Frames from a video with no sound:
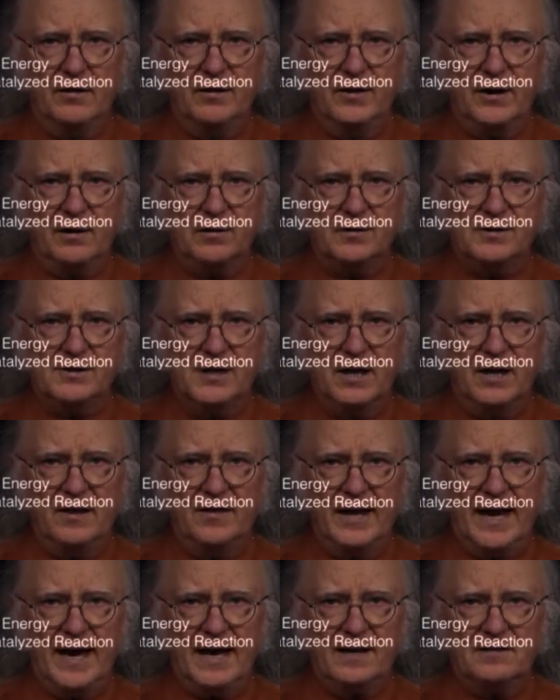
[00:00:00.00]
There's
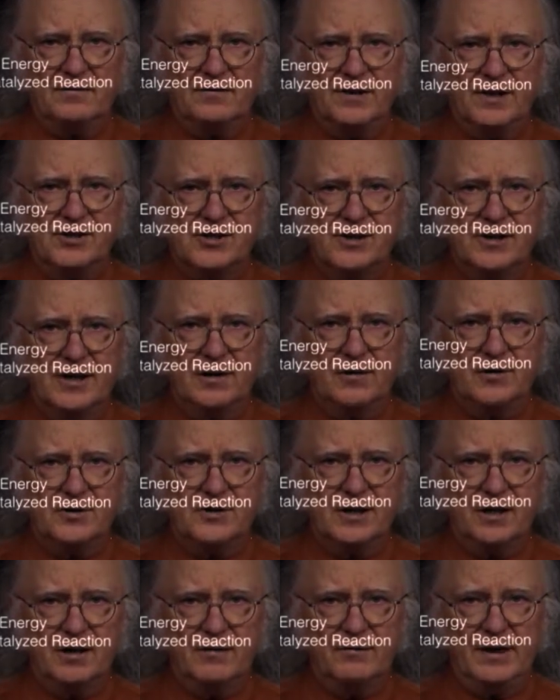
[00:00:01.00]
the activation
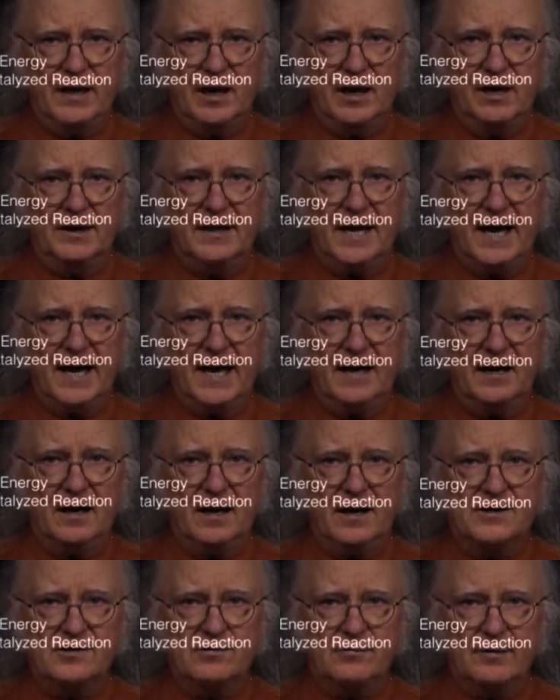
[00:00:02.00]
energy of the
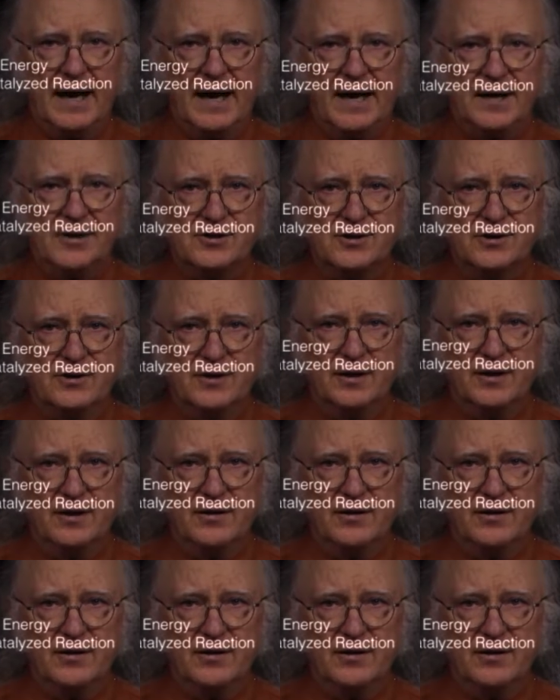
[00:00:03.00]
uncatalyzed reaction.